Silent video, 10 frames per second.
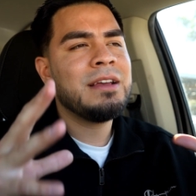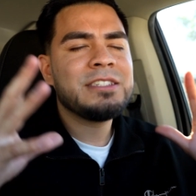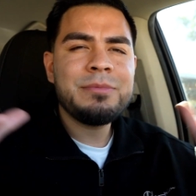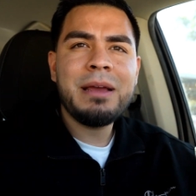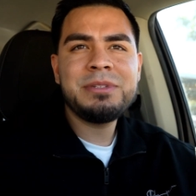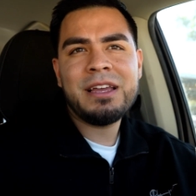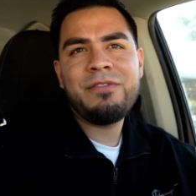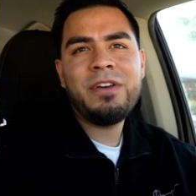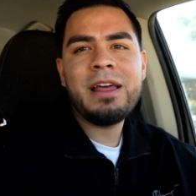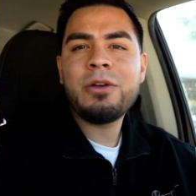Sometimes it can
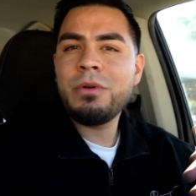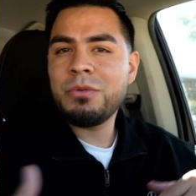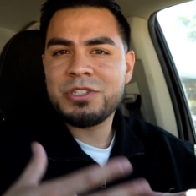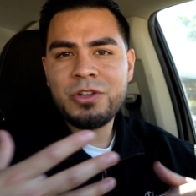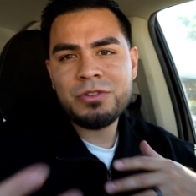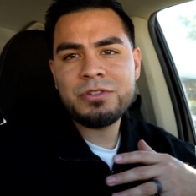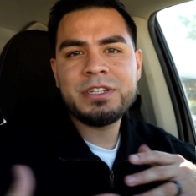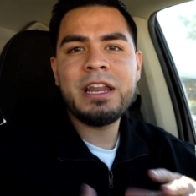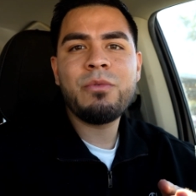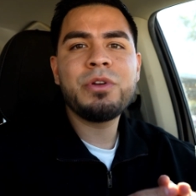feel like going to a social
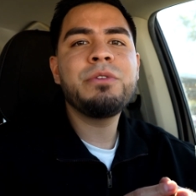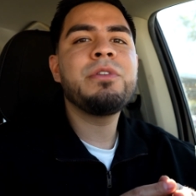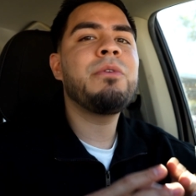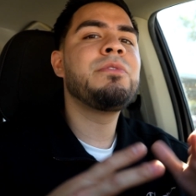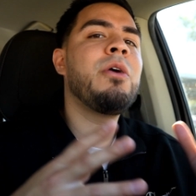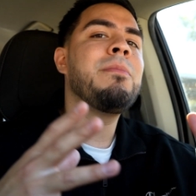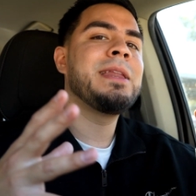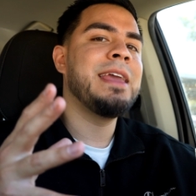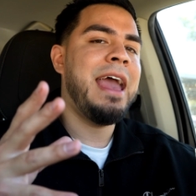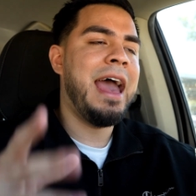setting where you know
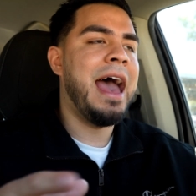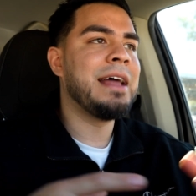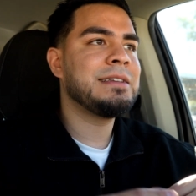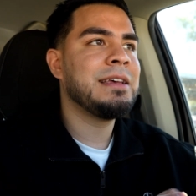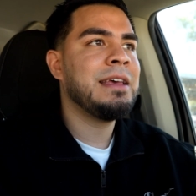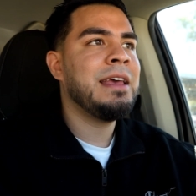nobody at.